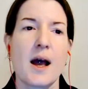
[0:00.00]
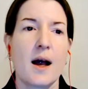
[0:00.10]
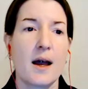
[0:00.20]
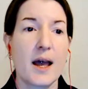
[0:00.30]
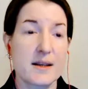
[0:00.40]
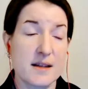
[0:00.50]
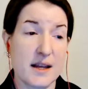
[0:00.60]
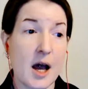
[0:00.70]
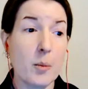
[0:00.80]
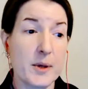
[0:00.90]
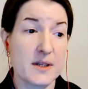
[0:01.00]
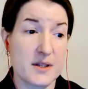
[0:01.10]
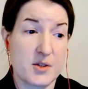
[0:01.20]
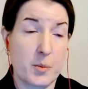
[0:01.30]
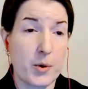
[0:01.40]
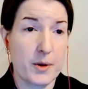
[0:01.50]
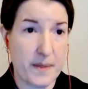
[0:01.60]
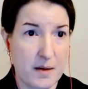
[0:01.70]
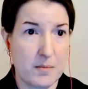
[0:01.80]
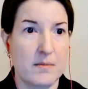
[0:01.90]
and helping to support
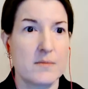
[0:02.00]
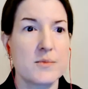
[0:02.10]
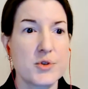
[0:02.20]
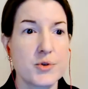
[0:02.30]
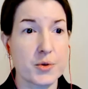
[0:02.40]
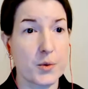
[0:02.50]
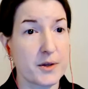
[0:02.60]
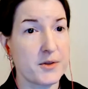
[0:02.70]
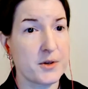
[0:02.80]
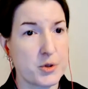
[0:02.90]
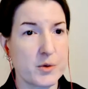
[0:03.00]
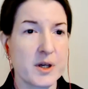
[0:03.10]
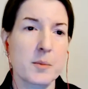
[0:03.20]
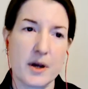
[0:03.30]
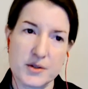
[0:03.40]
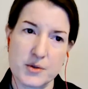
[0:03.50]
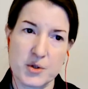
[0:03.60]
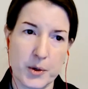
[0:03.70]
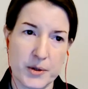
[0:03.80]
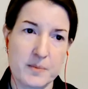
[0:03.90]
them do the work that they're doing, but also
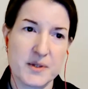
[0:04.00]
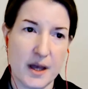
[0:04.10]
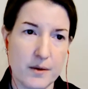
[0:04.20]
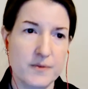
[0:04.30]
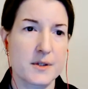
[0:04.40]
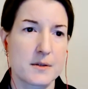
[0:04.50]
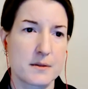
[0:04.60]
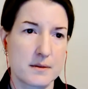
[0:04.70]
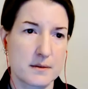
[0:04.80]
support themselves.